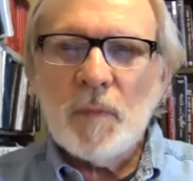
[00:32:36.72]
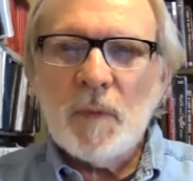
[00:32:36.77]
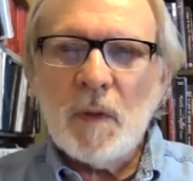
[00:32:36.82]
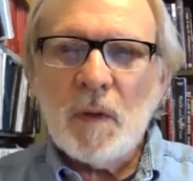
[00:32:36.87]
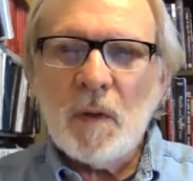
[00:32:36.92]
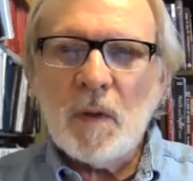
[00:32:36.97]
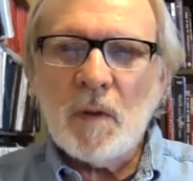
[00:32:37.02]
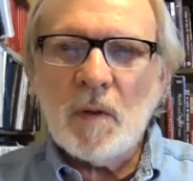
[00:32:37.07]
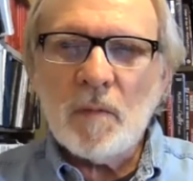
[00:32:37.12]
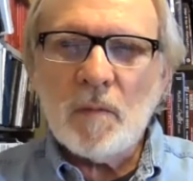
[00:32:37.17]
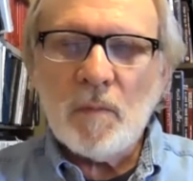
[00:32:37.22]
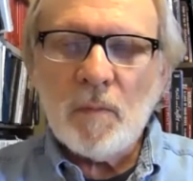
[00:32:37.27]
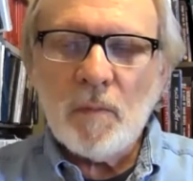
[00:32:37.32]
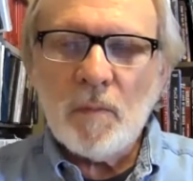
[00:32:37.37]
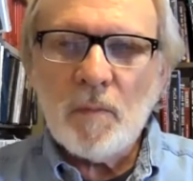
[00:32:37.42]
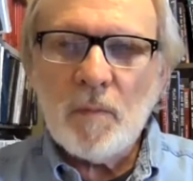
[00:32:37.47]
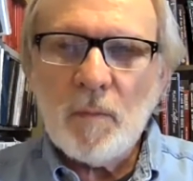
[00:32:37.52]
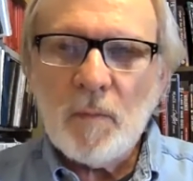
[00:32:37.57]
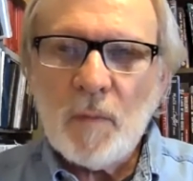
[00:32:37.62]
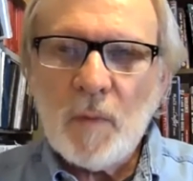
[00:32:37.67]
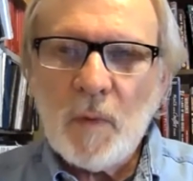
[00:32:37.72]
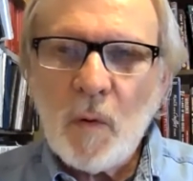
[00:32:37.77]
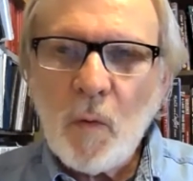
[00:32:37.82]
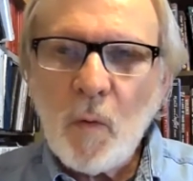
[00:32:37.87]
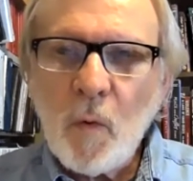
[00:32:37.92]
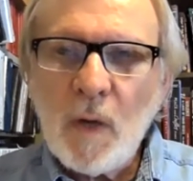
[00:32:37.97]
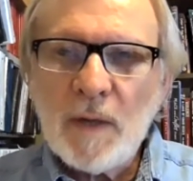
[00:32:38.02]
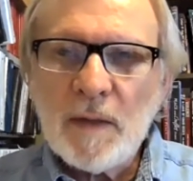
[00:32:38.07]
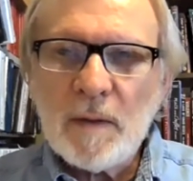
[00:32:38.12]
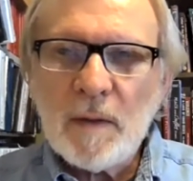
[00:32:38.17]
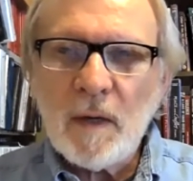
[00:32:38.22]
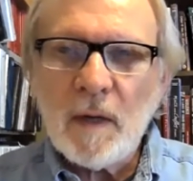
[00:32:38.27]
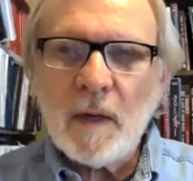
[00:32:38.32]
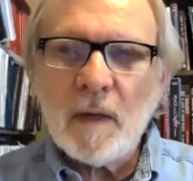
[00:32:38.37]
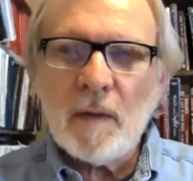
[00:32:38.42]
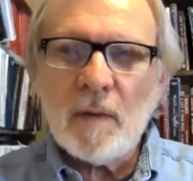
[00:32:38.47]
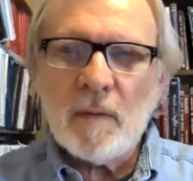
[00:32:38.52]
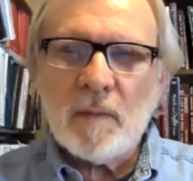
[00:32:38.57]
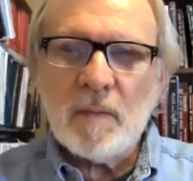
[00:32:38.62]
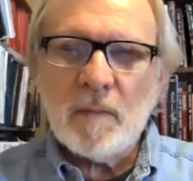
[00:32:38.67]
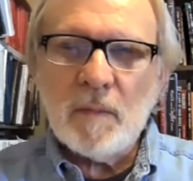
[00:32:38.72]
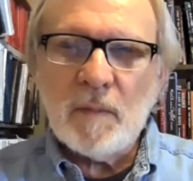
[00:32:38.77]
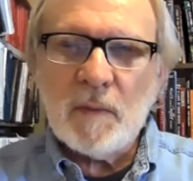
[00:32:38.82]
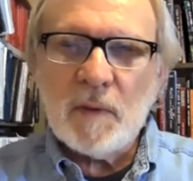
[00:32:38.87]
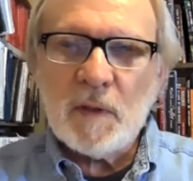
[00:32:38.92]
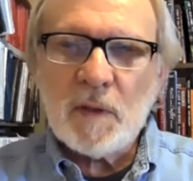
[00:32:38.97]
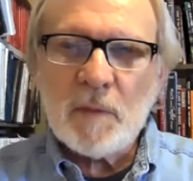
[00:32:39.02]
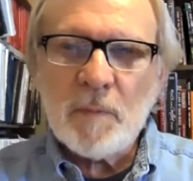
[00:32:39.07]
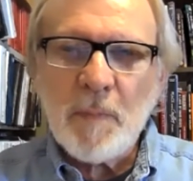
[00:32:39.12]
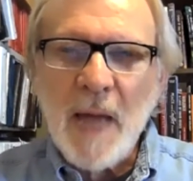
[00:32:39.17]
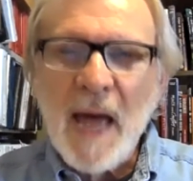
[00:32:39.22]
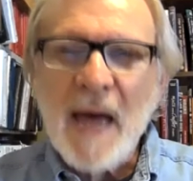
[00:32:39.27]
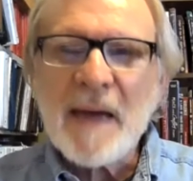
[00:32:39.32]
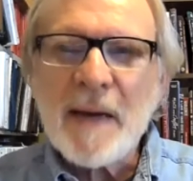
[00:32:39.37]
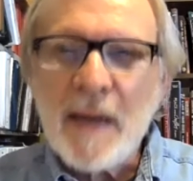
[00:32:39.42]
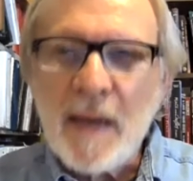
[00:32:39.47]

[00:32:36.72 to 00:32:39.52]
the white guy spat